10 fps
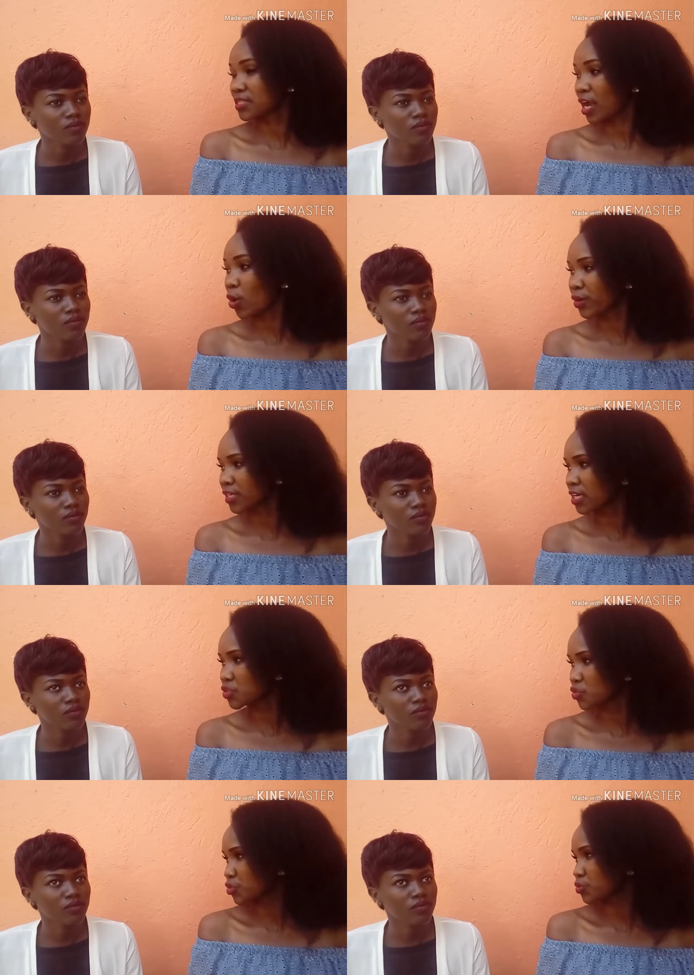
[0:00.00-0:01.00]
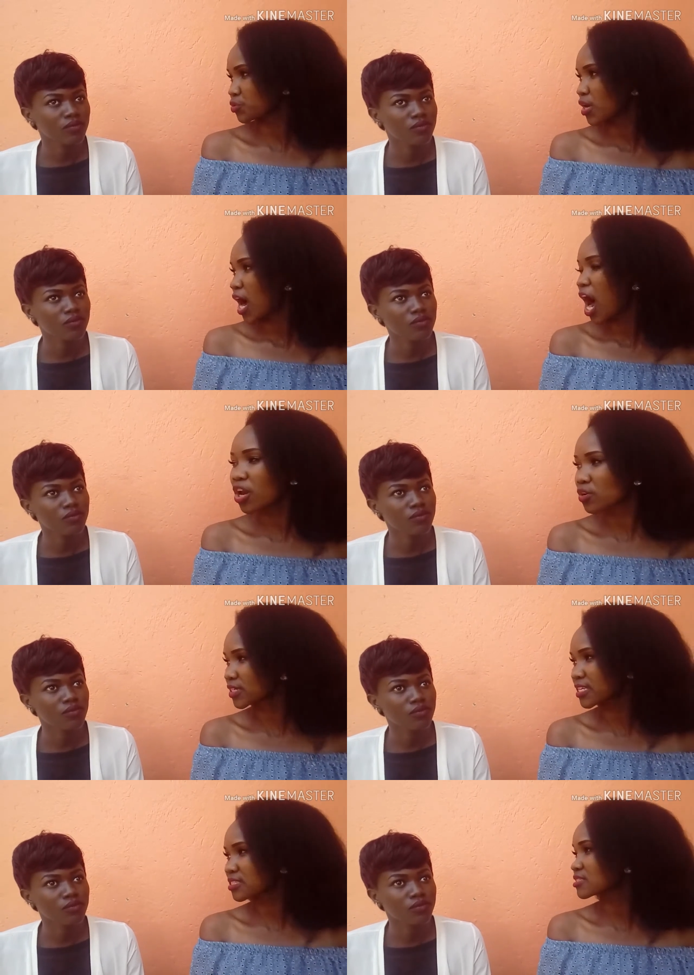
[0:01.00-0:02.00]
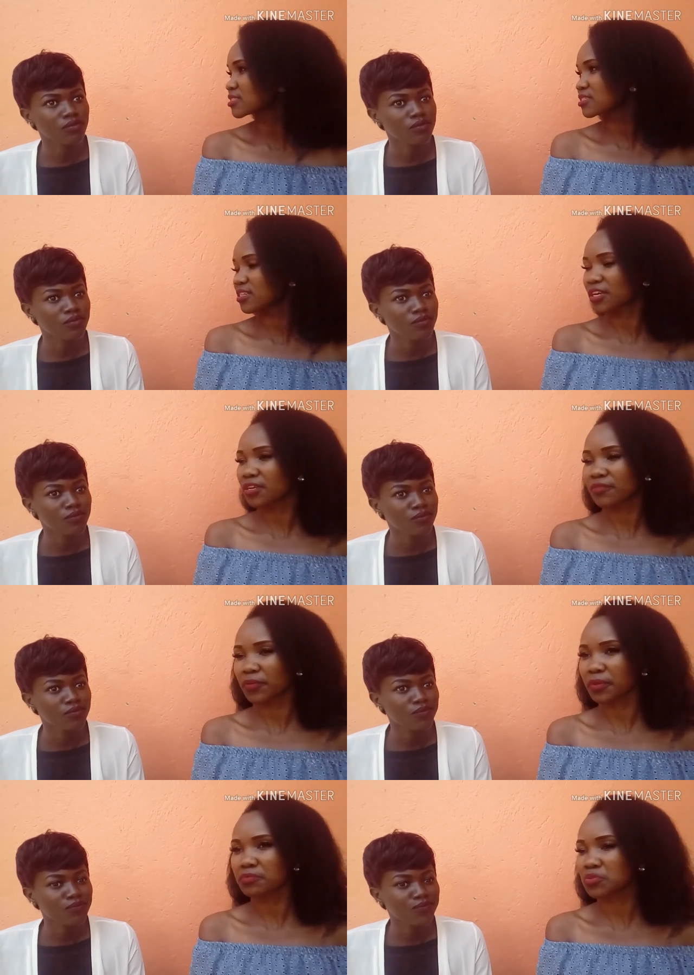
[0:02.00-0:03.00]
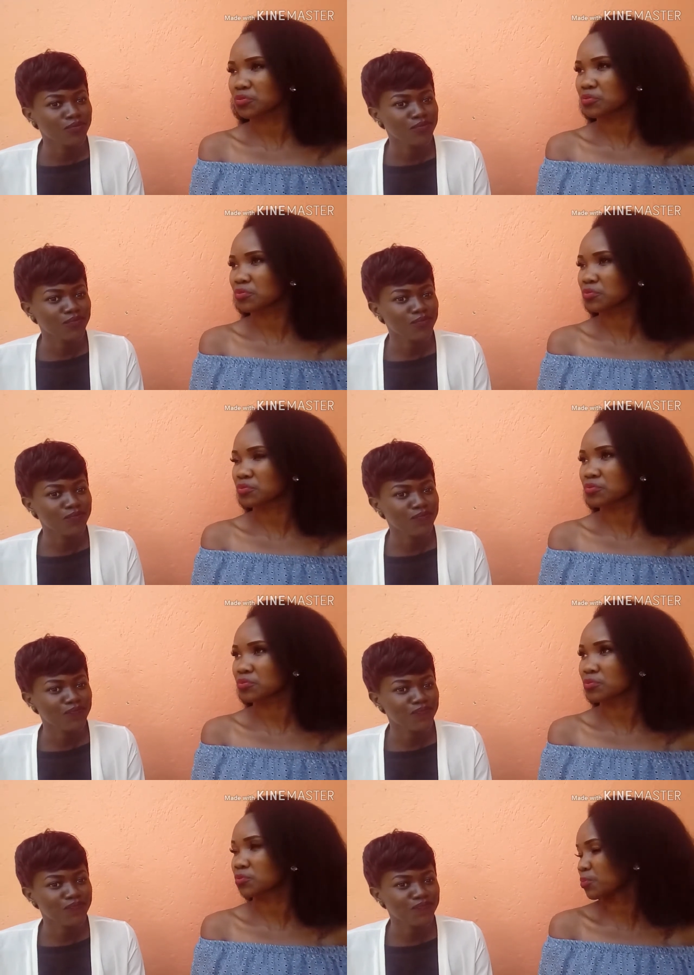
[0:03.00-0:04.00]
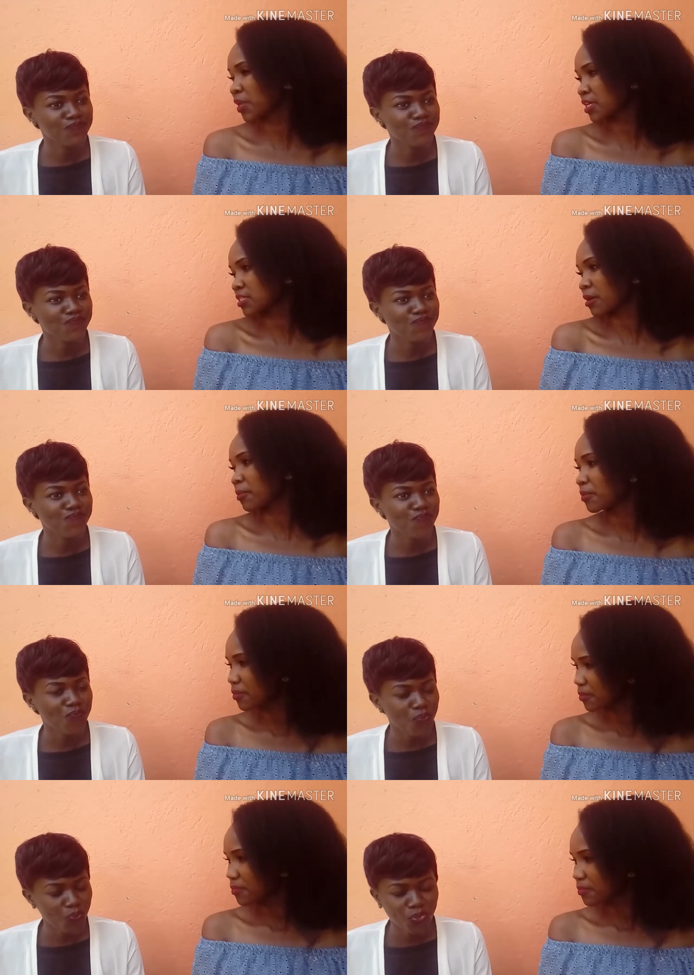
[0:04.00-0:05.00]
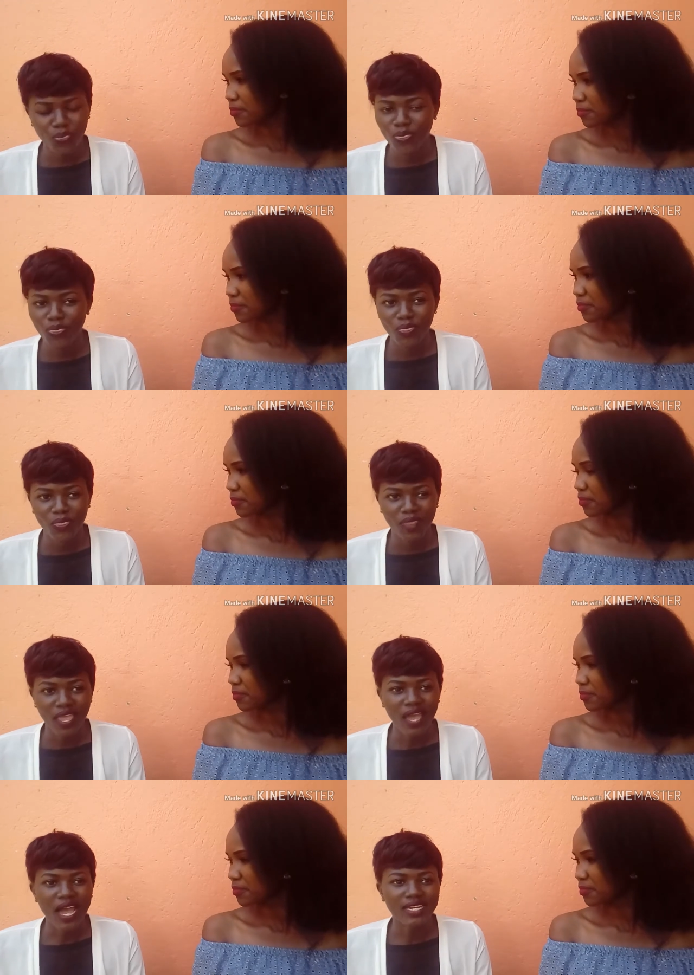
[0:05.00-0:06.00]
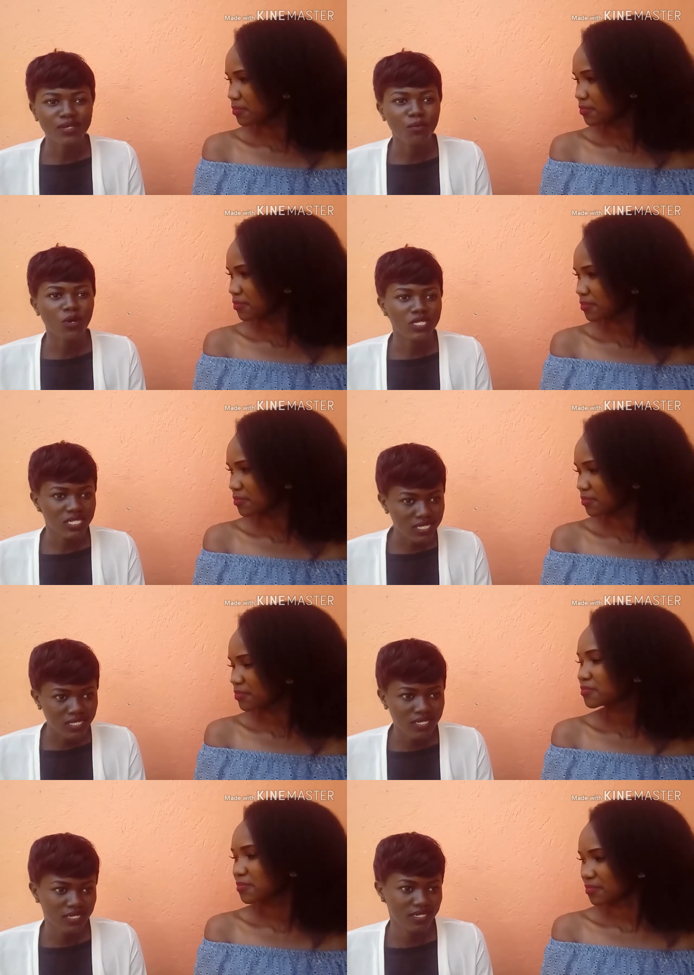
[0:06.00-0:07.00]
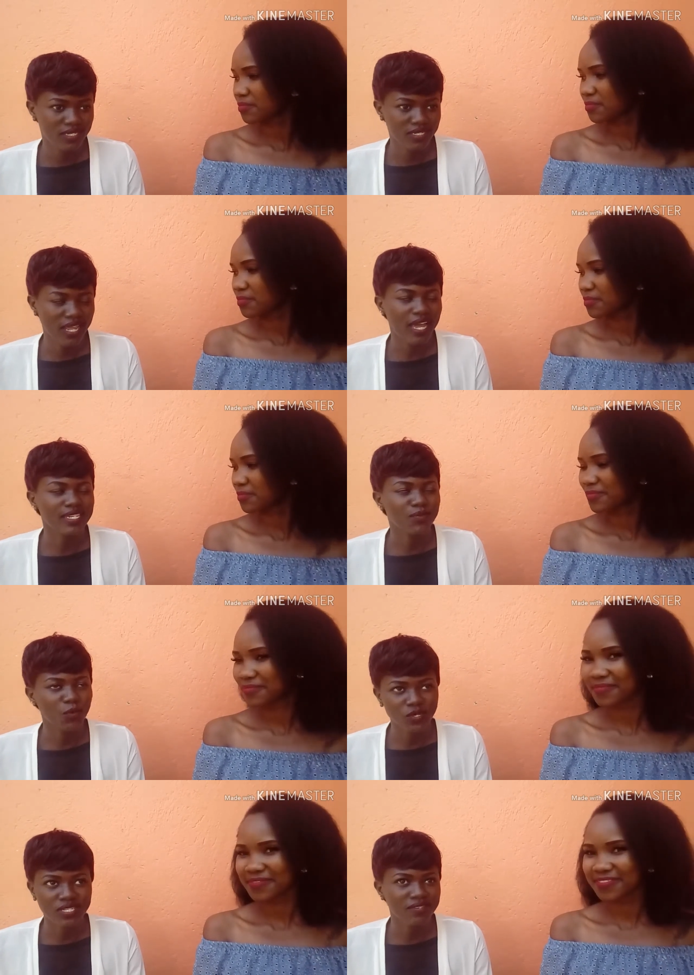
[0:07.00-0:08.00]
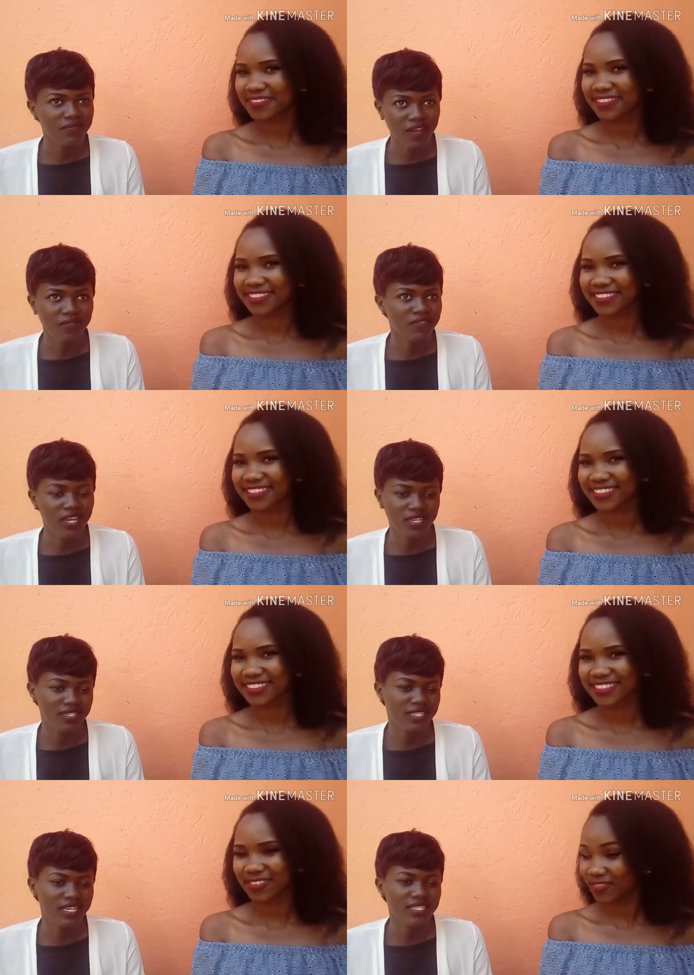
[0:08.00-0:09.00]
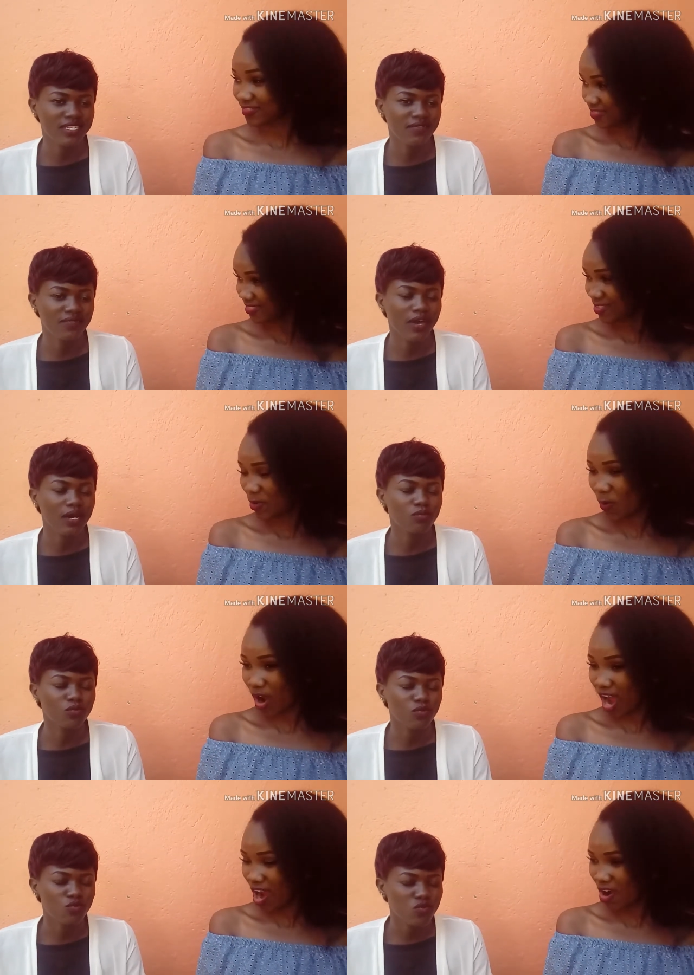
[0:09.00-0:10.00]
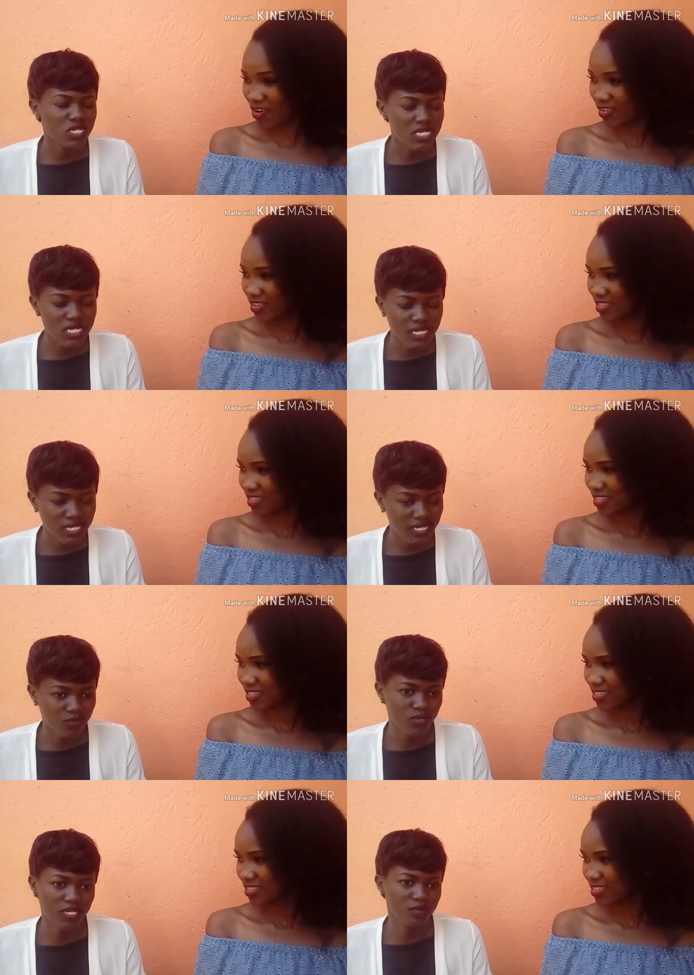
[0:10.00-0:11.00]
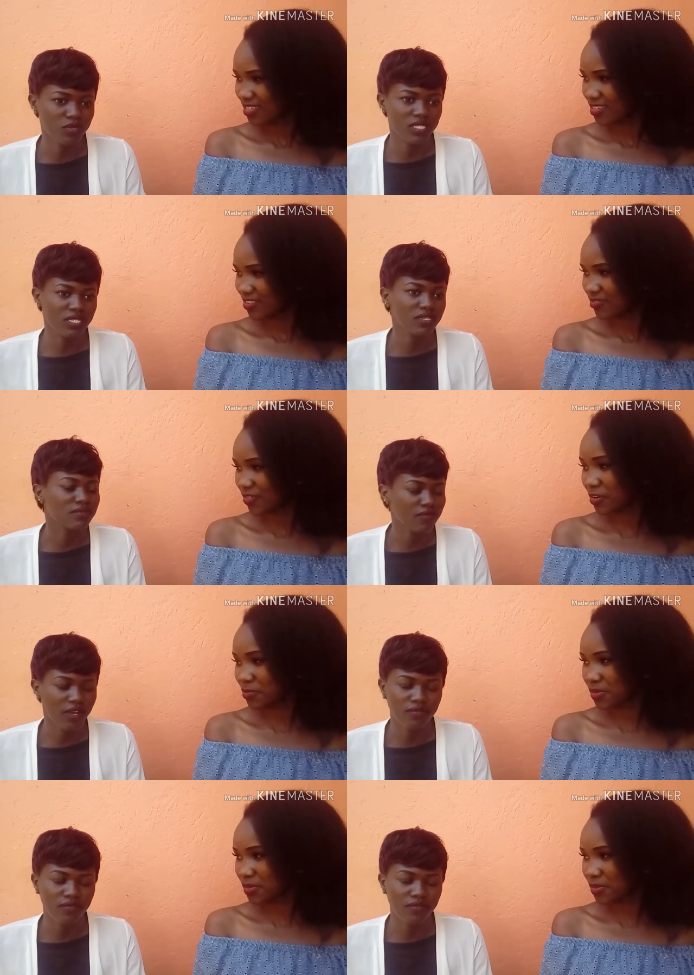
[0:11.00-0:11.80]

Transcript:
Speaker 1: their order to you how long does it take for them to to, to, to pick it up
Speaker 2: at most at most mm. five days. That's if I'm wow. really, really busy. Very